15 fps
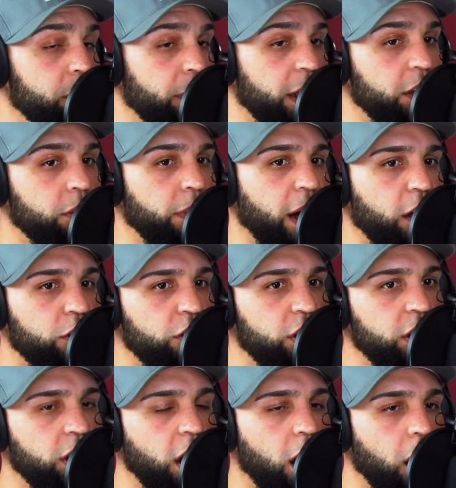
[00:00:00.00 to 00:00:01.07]
in the right
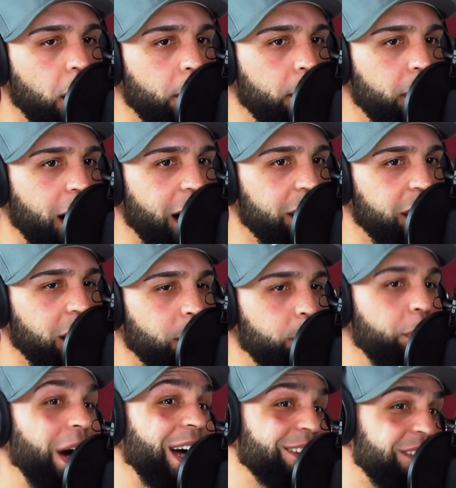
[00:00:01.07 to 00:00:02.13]
direction, I think.
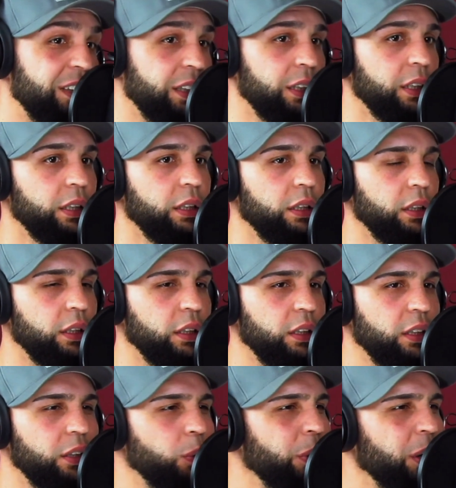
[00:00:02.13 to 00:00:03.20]
But
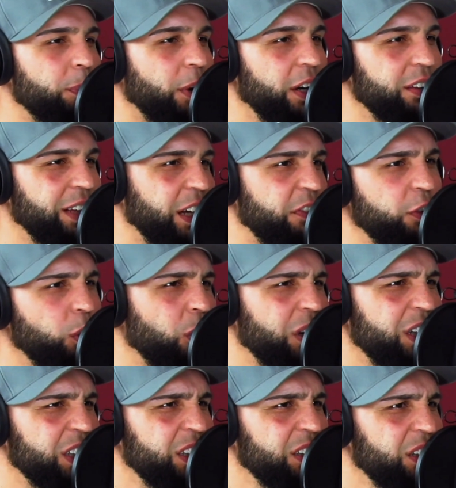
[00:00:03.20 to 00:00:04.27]
the weird part is like
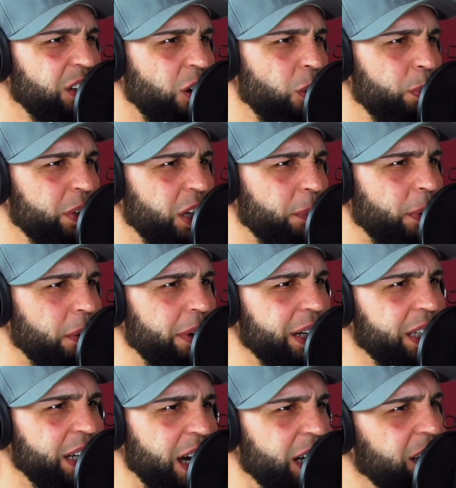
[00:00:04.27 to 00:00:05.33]
Florida opened up
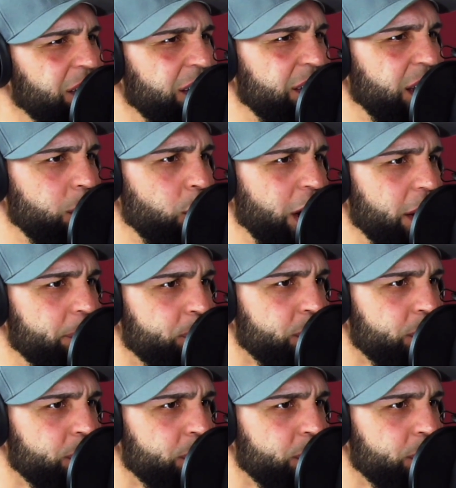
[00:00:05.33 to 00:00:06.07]
already kind of the same way,